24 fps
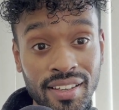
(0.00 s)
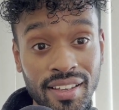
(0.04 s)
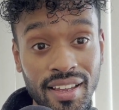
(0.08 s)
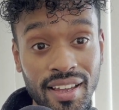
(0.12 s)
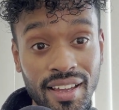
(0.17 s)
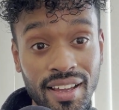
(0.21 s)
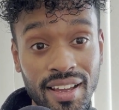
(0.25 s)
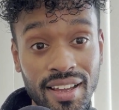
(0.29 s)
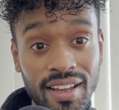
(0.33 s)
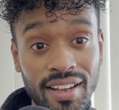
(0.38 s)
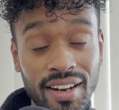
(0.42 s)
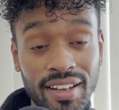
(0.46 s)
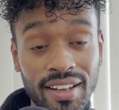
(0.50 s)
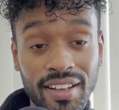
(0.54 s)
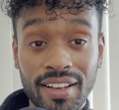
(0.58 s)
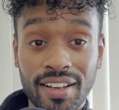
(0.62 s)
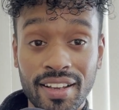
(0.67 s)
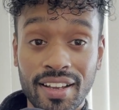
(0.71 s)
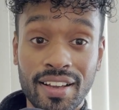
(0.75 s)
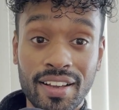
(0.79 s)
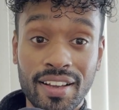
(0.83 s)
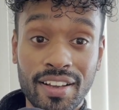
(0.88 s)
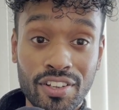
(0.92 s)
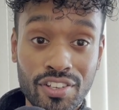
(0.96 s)
And I can
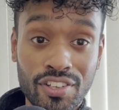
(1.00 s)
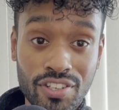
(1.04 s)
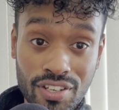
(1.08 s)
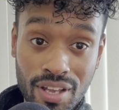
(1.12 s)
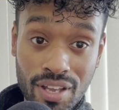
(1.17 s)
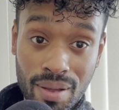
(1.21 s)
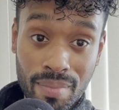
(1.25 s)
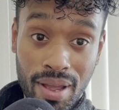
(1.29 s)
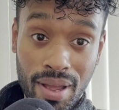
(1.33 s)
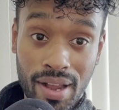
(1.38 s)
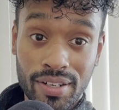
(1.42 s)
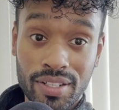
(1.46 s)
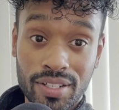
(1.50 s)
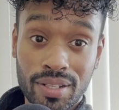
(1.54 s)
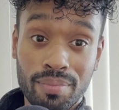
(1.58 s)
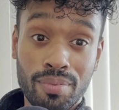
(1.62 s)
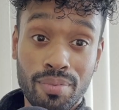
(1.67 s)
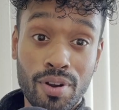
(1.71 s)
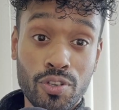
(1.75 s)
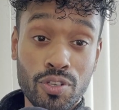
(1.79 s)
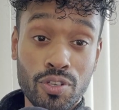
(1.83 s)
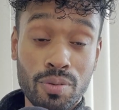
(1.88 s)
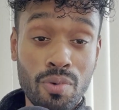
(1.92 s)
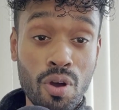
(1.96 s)
just come back to the
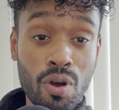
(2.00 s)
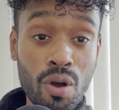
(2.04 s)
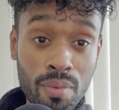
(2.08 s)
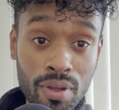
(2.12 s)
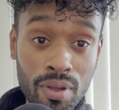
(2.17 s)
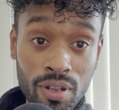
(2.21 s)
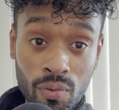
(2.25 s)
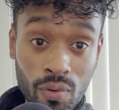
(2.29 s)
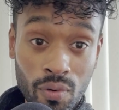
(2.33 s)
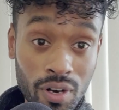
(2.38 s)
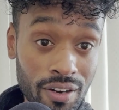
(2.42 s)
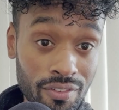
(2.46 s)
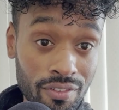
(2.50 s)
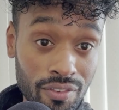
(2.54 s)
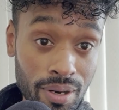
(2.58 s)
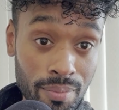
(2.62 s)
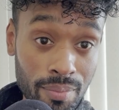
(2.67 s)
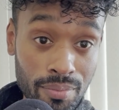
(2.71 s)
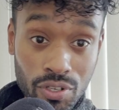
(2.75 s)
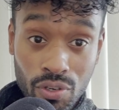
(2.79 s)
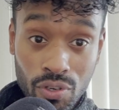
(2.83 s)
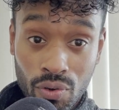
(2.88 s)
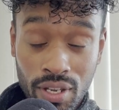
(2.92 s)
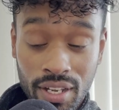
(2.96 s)
present moment, whatever
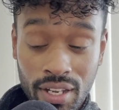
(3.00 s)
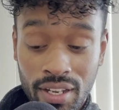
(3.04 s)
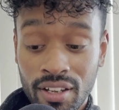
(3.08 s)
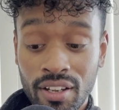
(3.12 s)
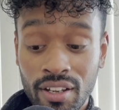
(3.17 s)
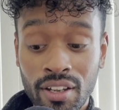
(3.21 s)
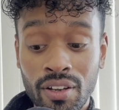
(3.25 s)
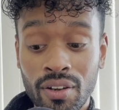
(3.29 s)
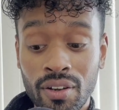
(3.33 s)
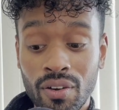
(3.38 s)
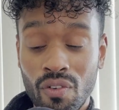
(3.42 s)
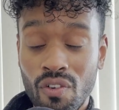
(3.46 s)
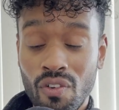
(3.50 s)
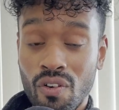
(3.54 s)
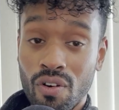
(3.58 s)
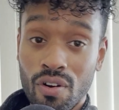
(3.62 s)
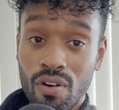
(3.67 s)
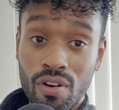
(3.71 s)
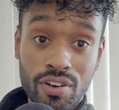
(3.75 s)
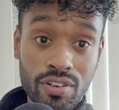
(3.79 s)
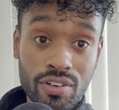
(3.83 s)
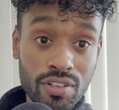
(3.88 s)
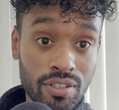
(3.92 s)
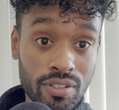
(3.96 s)
I'm doing,
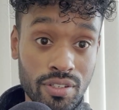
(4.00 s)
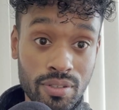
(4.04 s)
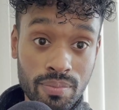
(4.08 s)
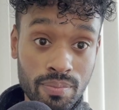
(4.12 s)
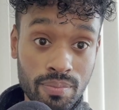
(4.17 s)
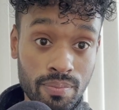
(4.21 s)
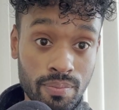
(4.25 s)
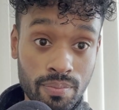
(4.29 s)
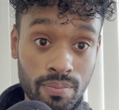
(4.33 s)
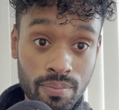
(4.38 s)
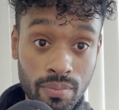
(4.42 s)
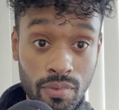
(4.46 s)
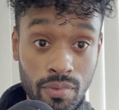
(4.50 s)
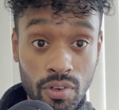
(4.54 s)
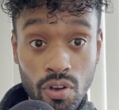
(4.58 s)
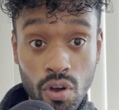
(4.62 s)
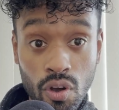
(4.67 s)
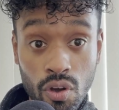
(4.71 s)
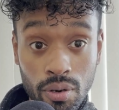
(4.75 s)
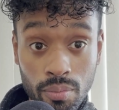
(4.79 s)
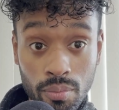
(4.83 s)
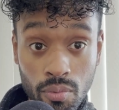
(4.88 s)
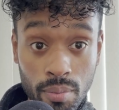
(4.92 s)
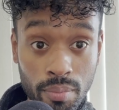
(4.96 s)
or just go
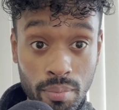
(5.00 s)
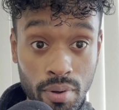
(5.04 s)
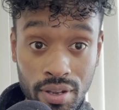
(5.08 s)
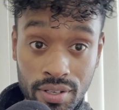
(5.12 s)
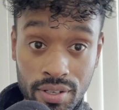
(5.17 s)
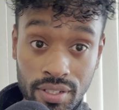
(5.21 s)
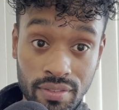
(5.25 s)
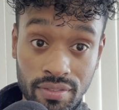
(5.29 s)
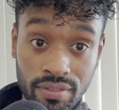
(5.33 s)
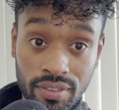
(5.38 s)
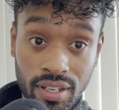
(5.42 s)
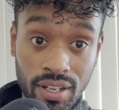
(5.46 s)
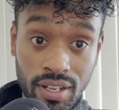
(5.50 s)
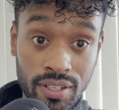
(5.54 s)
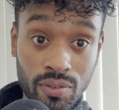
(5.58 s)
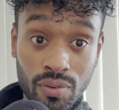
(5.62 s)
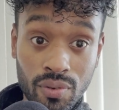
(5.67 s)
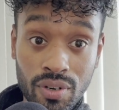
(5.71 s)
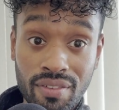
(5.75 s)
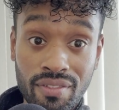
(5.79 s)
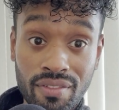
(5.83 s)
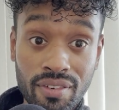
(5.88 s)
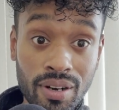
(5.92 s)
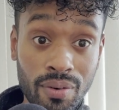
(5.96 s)
to more positive thoughts,
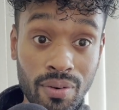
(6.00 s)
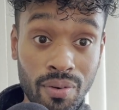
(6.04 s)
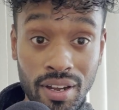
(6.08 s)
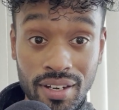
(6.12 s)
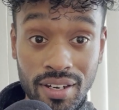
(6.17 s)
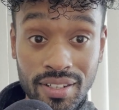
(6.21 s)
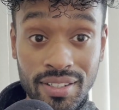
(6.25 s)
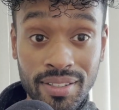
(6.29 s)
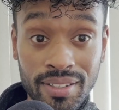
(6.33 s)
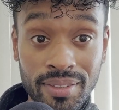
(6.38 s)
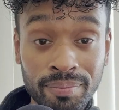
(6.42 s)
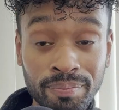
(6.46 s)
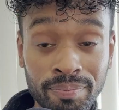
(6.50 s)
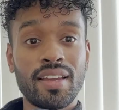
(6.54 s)
whatever I want.